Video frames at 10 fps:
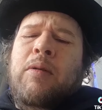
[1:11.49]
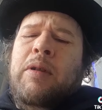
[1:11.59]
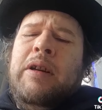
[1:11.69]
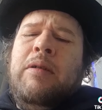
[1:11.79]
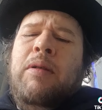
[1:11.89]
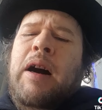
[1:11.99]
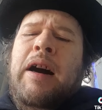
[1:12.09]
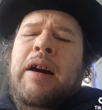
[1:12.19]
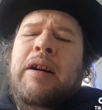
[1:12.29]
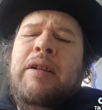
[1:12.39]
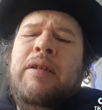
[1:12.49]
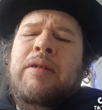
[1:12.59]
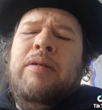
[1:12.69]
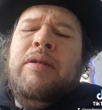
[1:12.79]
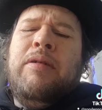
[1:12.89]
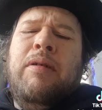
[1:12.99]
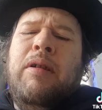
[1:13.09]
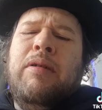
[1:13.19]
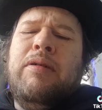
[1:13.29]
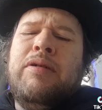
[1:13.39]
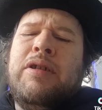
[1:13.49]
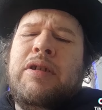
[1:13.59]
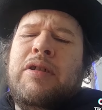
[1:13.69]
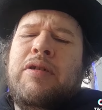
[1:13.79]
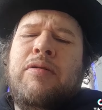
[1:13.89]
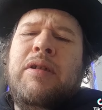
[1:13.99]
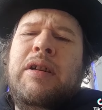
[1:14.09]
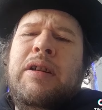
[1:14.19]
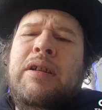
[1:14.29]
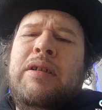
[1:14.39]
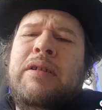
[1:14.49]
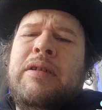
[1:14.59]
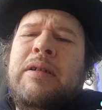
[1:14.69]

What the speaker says: when a choir across the street